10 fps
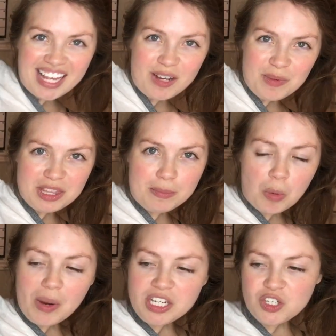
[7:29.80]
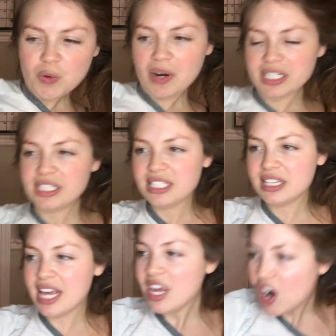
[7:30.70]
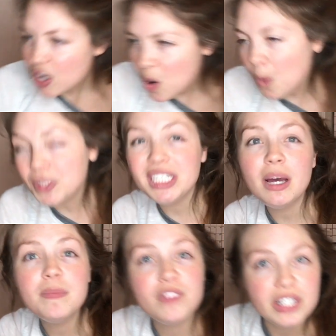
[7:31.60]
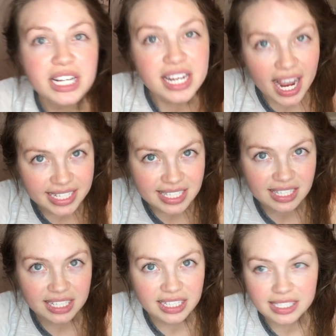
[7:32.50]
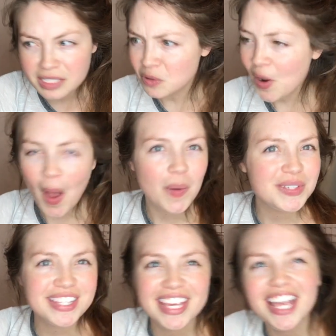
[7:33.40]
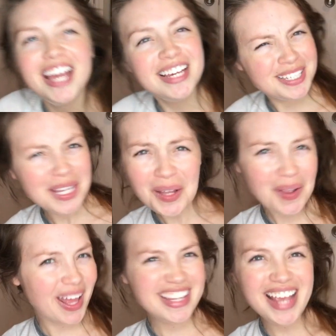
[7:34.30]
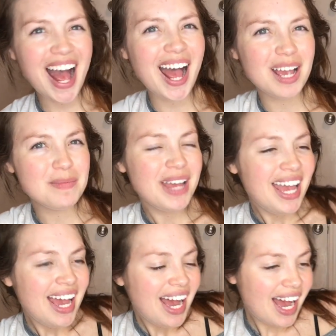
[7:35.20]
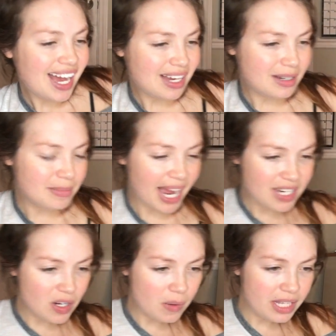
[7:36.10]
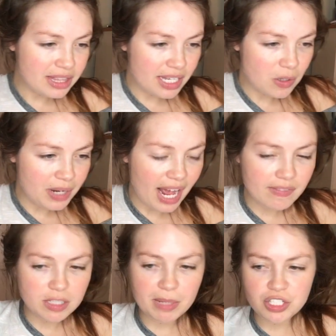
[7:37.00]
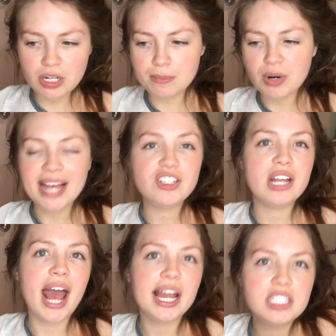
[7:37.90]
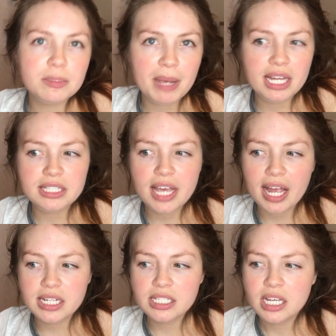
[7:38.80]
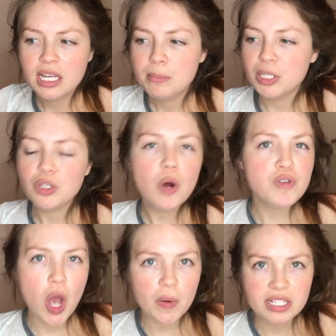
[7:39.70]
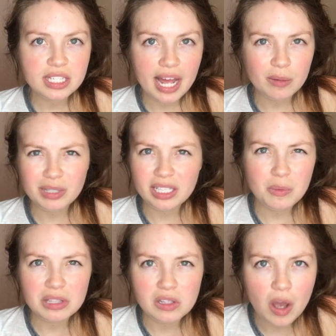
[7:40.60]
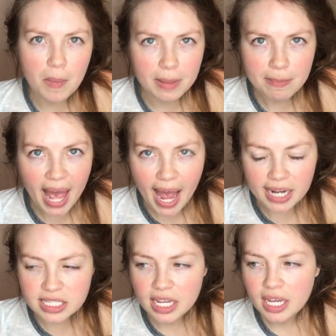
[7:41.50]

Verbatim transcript: in with the boy shorts. They are holding up very nicely, still cozy, still a good time. Um, I know that they don't have as much compression as spandex, but you don't notice that really with low impact.